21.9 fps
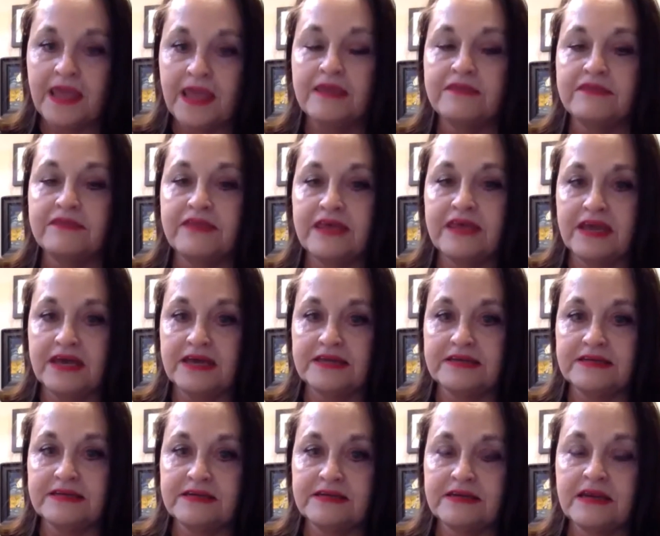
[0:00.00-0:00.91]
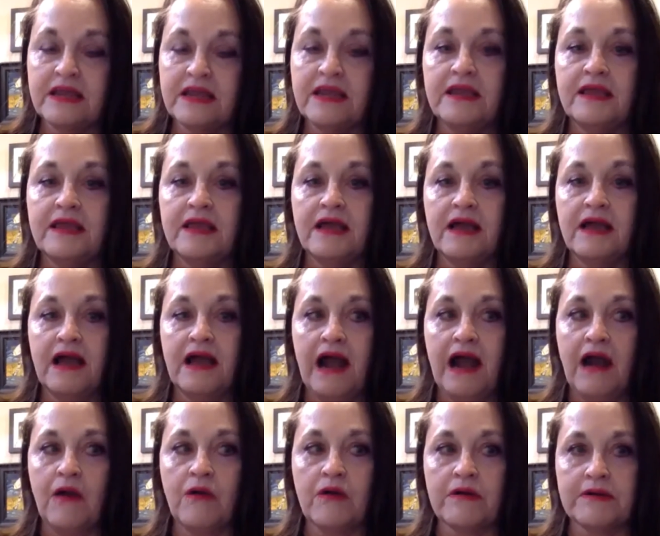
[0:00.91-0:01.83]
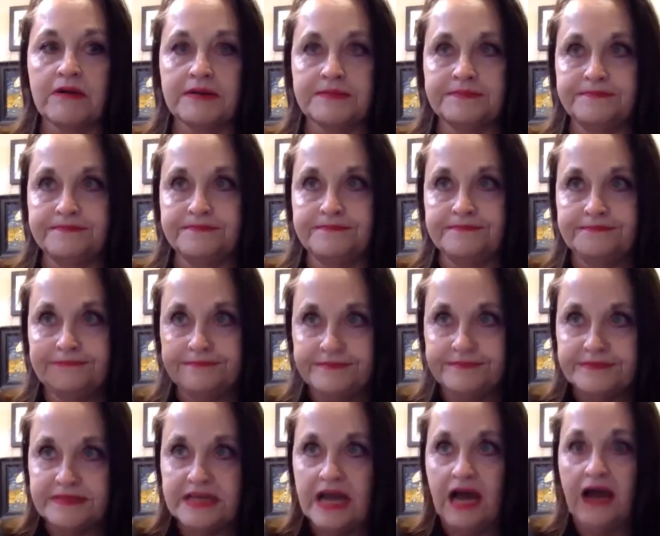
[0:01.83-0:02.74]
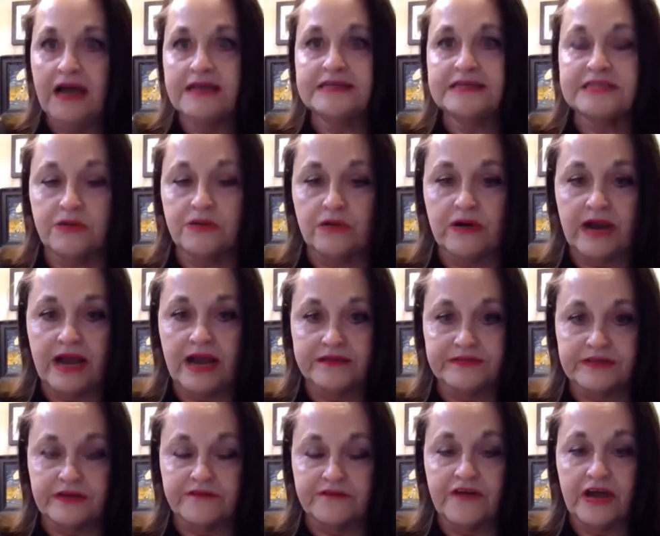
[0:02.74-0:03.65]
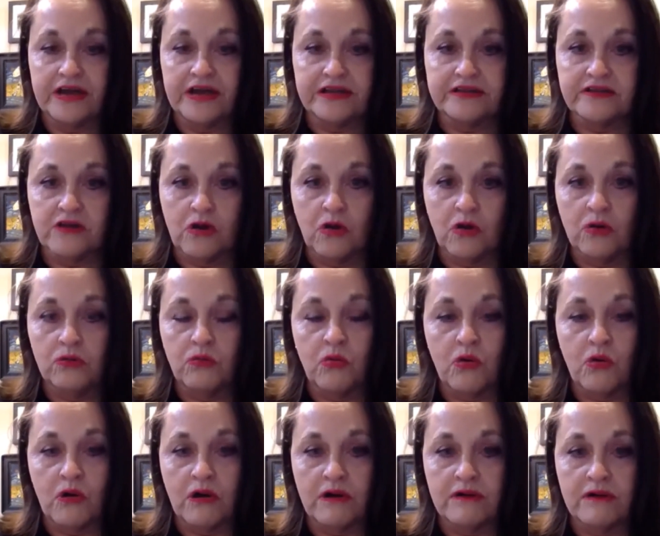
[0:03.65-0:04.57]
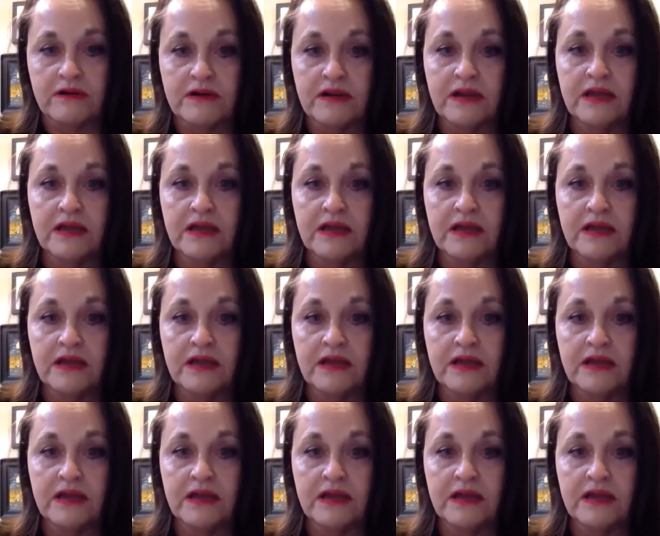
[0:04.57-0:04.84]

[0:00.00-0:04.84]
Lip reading: then our guys who are out there fighting the Cold War